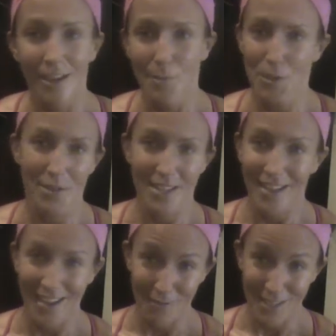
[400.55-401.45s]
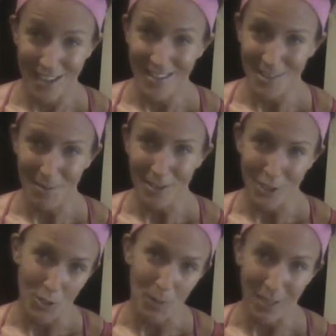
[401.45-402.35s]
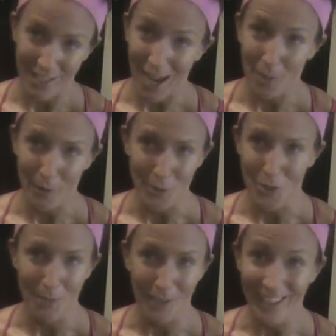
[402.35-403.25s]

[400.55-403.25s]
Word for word: I'm so excited every day this week to go spend an hour on the treadmill.